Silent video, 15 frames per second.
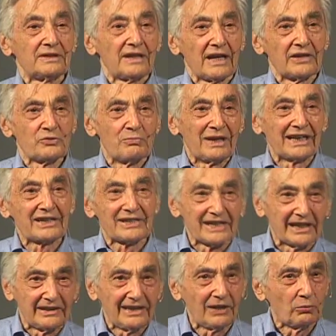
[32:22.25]
as Mike
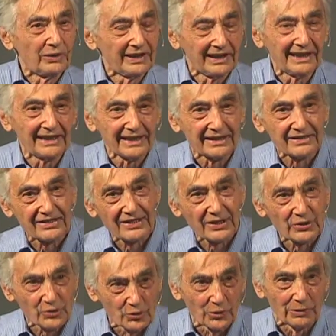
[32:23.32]
said, yeah, we think it's
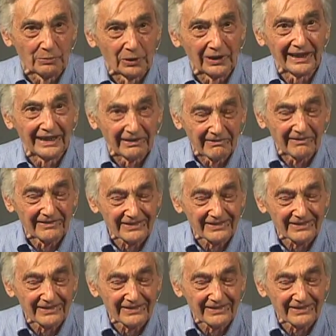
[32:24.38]
suitable in